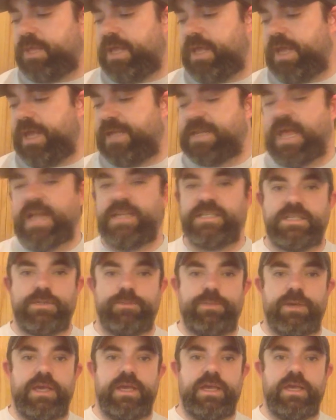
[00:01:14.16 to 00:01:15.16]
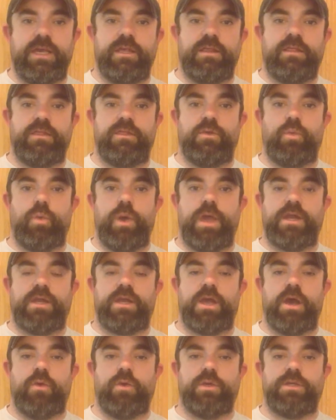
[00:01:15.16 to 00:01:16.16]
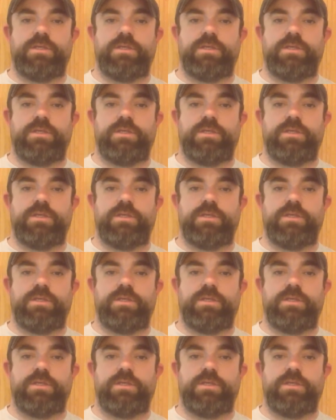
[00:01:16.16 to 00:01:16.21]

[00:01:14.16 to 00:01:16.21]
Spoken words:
it tends to be the way to go.